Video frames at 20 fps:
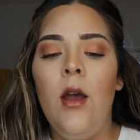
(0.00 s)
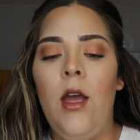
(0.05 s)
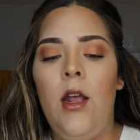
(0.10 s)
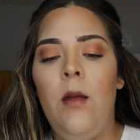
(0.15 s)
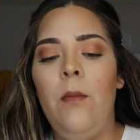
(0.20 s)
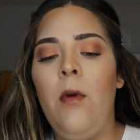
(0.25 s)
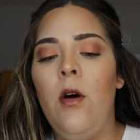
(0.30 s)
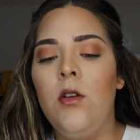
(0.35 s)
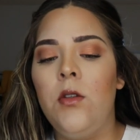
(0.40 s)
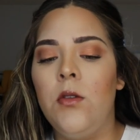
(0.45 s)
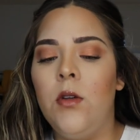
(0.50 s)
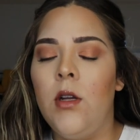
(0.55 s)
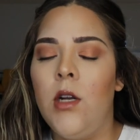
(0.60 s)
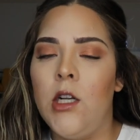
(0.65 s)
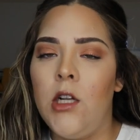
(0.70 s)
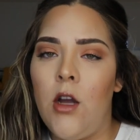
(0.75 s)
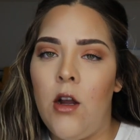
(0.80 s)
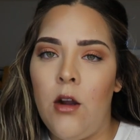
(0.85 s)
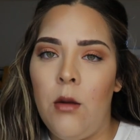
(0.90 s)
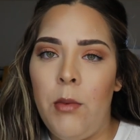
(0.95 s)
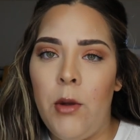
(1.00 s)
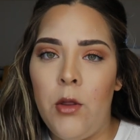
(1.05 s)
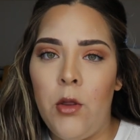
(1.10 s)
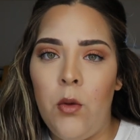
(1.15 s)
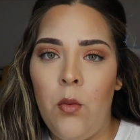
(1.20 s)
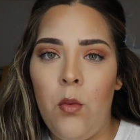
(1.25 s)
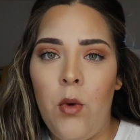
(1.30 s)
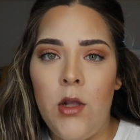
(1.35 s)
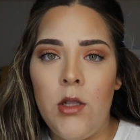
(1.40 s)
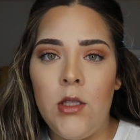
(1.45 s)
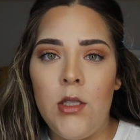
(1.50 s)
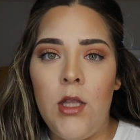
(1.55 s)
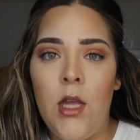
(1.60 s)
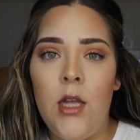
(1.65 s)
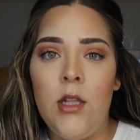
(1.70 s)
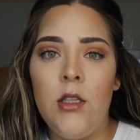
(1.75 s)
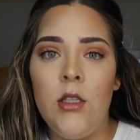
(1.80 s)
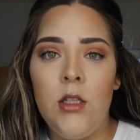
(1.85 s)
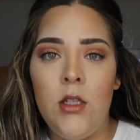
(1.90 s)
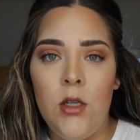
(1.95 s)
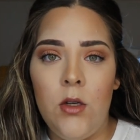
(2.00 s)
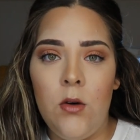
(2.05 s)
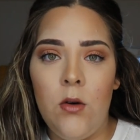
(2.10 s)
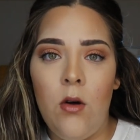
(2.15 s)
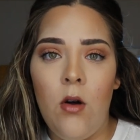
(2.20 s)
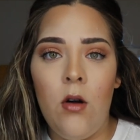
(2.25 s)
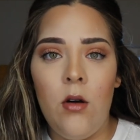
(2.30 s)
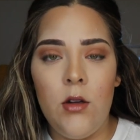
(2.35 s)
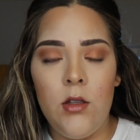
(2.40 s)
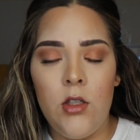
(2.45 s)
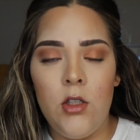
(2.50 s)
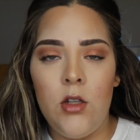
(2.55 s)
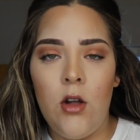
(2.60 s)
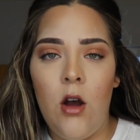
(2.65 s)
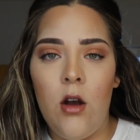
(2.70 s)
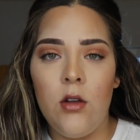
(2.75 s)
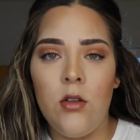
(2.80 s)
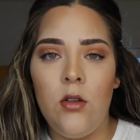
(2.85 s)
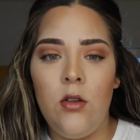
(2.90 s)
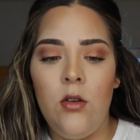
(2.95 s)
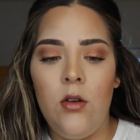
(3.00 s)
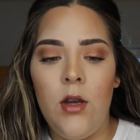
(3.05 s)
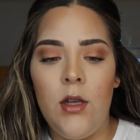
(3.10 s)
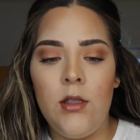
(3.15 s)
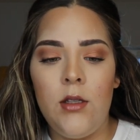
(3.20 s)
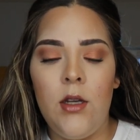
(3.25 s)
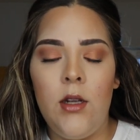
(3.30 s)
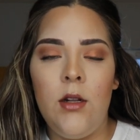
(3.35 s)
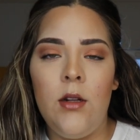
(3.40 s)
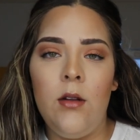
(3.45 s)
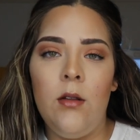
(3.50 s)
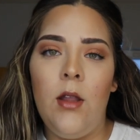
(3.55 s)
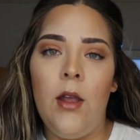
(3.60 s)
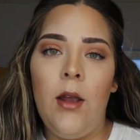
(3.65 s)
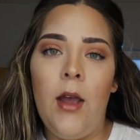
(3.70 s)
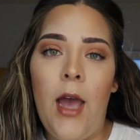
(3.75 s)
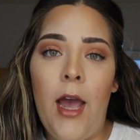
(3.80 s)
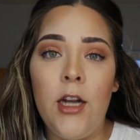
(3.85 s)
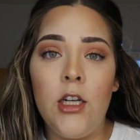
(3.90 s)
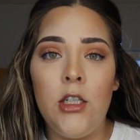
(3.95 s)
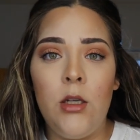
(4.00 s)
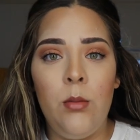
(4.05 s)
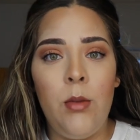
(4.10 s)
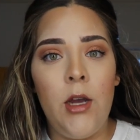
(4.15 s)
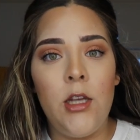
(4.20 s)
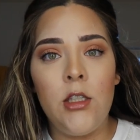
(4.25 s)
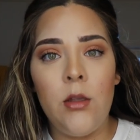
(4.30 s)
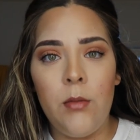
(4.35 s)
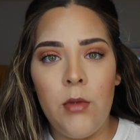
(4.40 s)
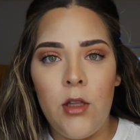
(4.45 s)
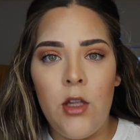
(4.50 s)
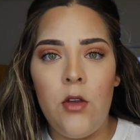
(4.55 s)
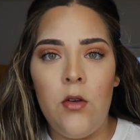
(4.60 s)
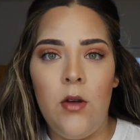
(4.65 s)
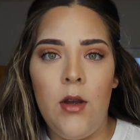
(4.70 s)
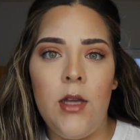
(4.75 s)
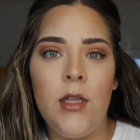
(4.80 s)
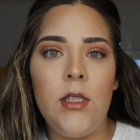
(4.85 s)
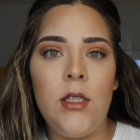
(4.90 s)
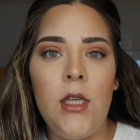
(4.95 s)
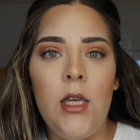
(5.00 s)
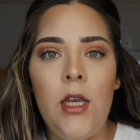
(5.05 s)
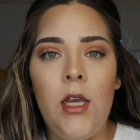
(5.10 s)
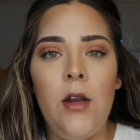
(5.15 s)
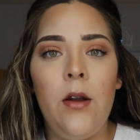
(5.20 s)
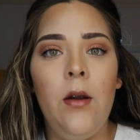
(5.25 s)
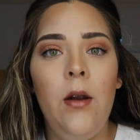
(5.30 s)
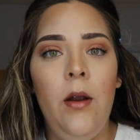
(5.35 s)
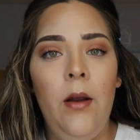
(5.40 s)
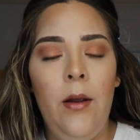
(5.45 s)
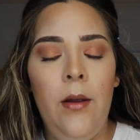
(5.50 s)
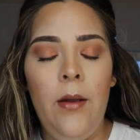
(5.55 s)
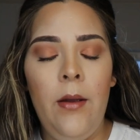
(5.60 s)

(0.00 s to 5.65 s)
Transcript: And I'm also going to talk about the ones that still are in stock so you guys can like actually buy something that you guys see here.